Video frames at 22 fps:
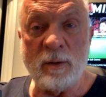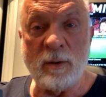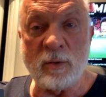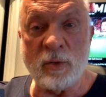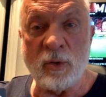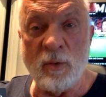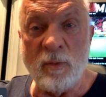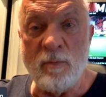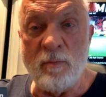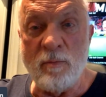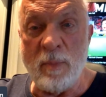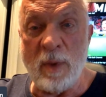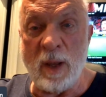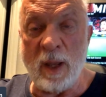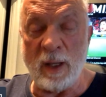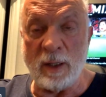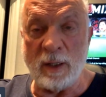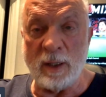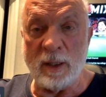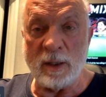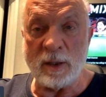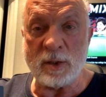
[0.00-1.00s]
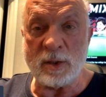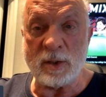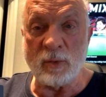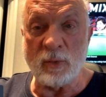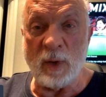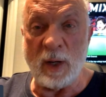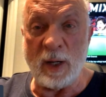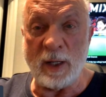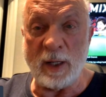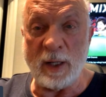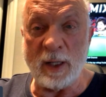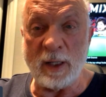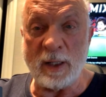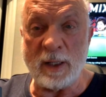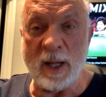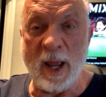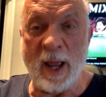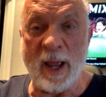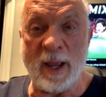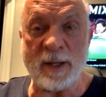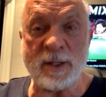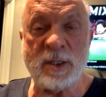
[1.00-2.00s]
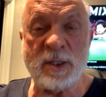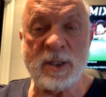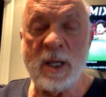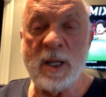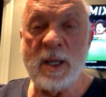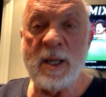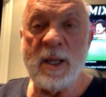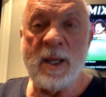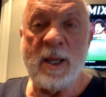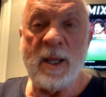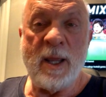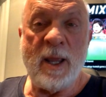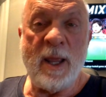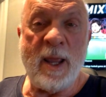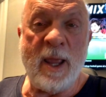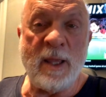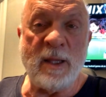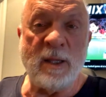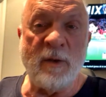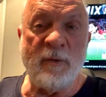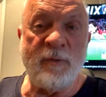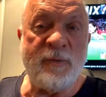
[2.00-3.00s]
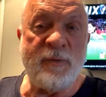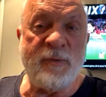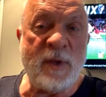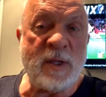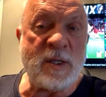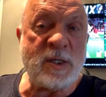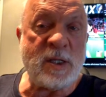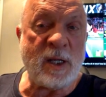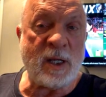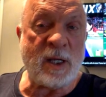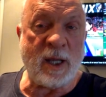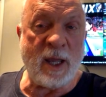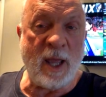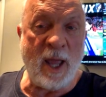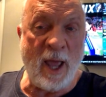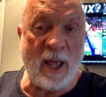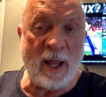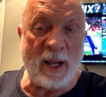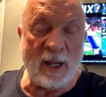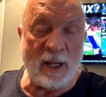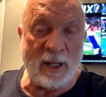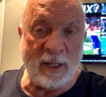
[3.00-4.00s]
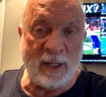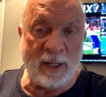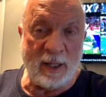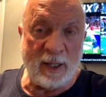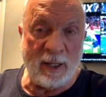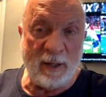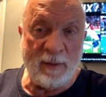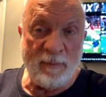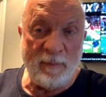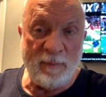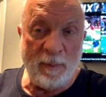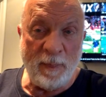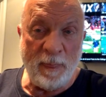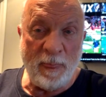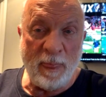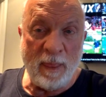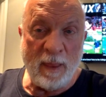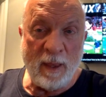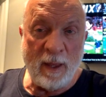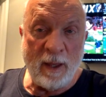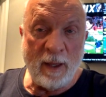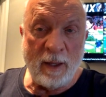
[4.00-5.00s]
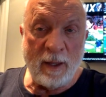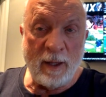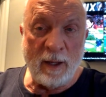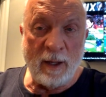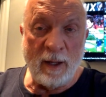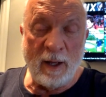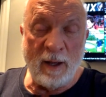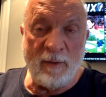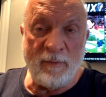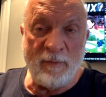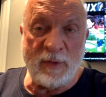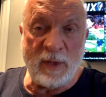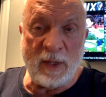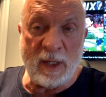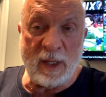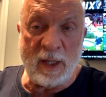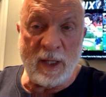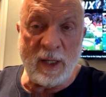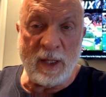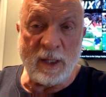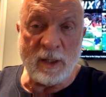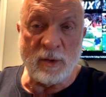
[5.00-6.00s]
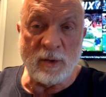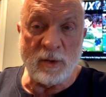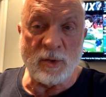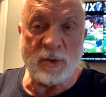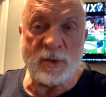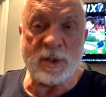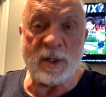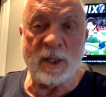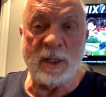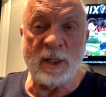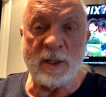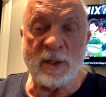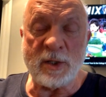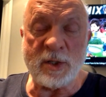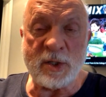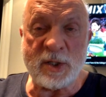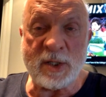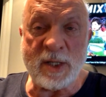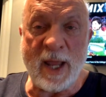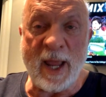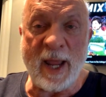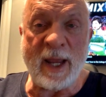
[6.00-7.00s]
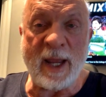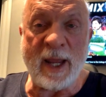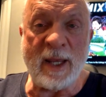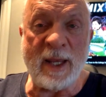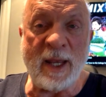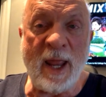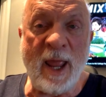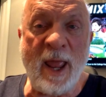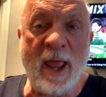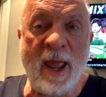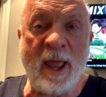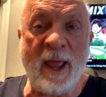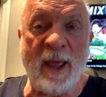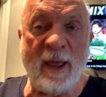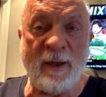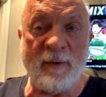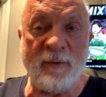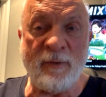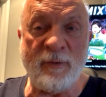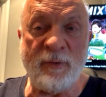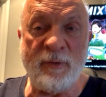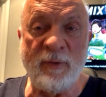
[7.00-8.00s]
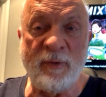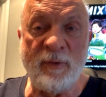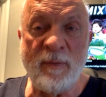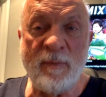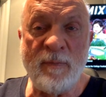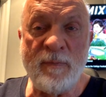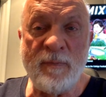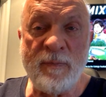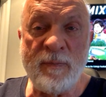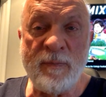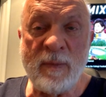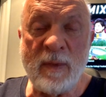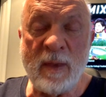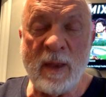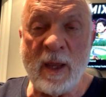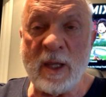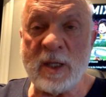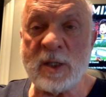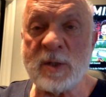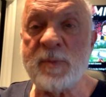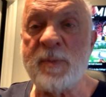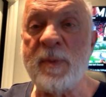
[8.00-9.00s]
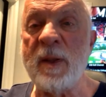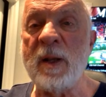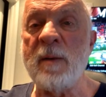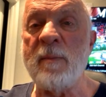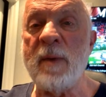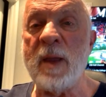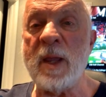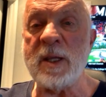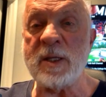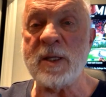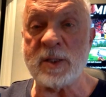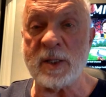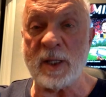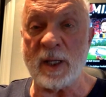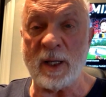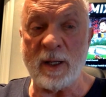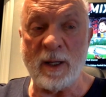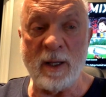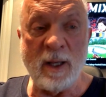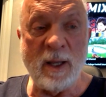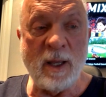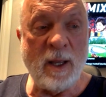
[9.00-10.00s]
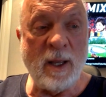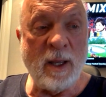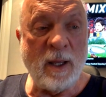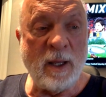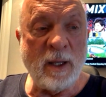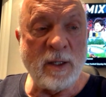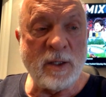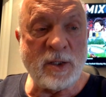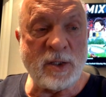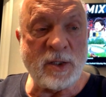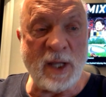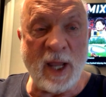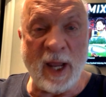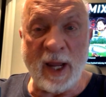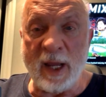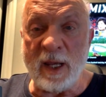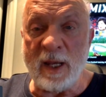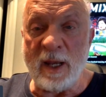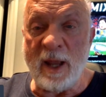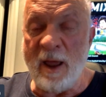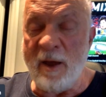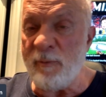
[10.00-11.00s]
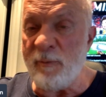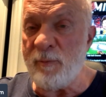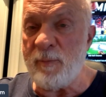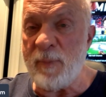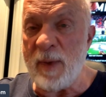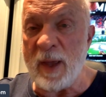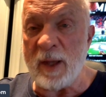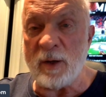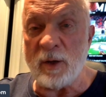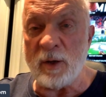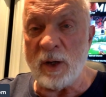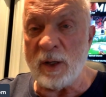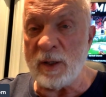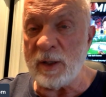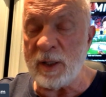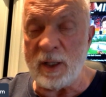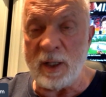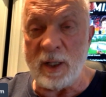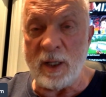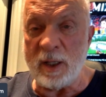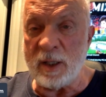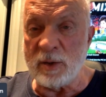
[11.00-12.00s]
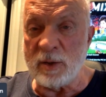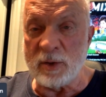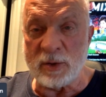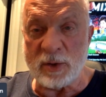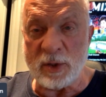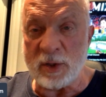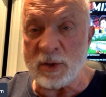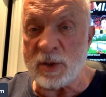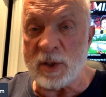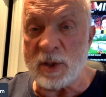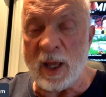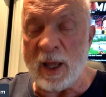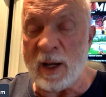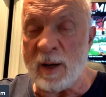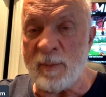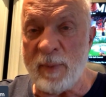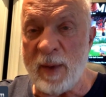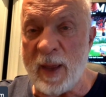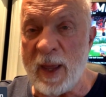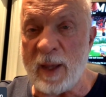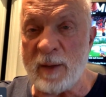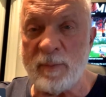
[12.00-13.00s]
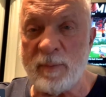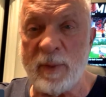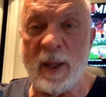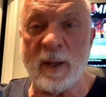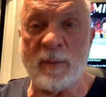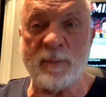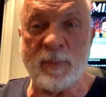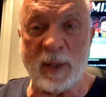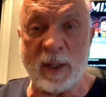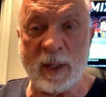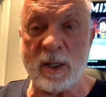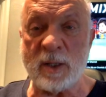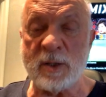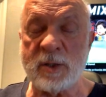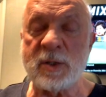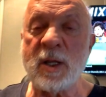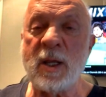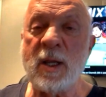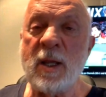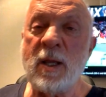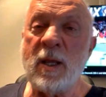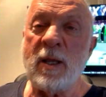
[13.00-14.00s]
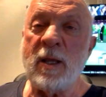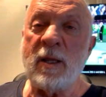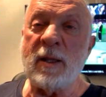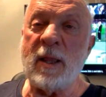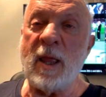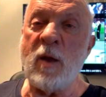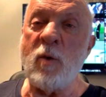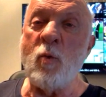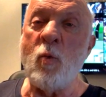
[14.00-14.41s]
Tremendous running attacks. And the physicality of the Eagles in the second half has been amazing. Second half bet on the Eagles is not a bad bet because they